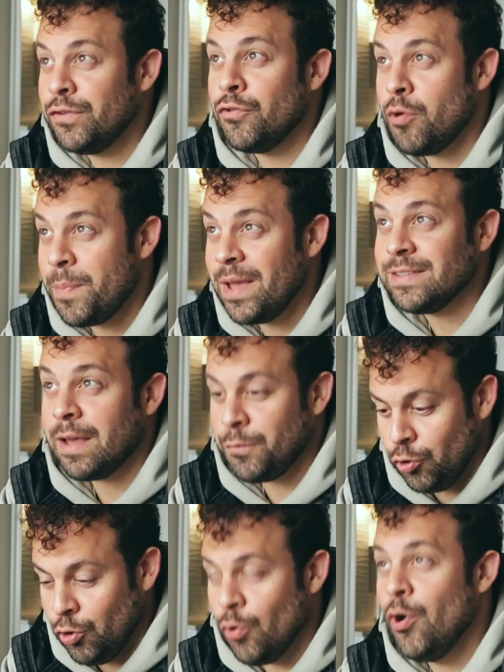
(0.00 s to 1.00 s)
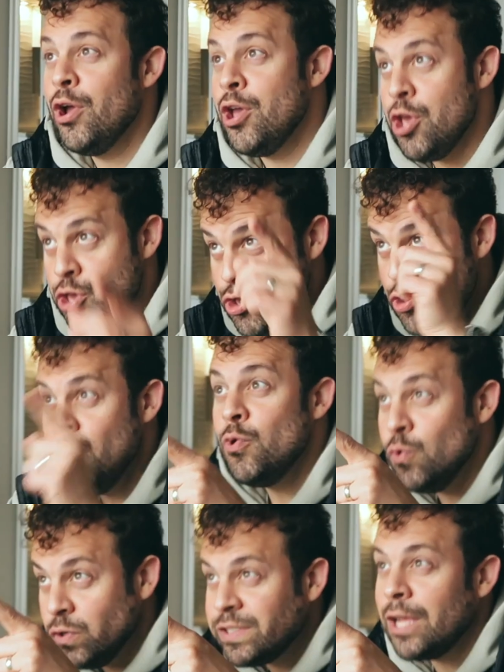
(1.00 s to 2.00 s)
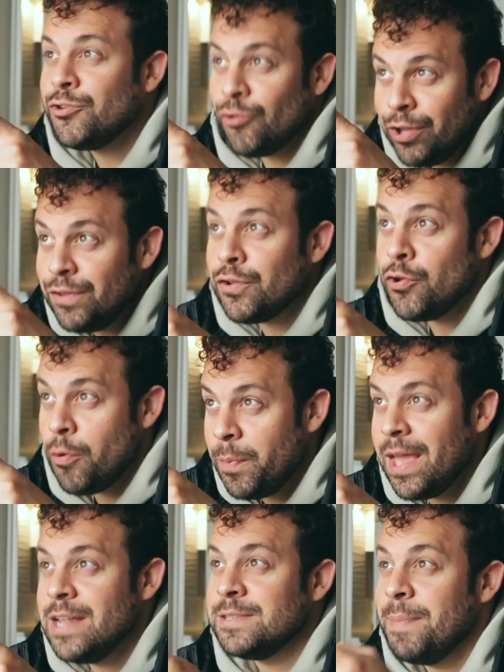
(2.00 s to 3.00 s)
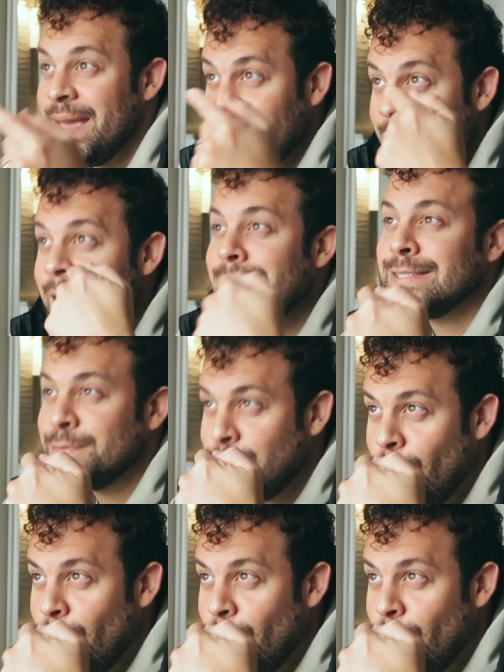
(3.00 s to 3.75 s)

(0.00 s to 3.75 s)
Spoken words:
Eastern Europeans have to do. You Central Eastern Europeans make us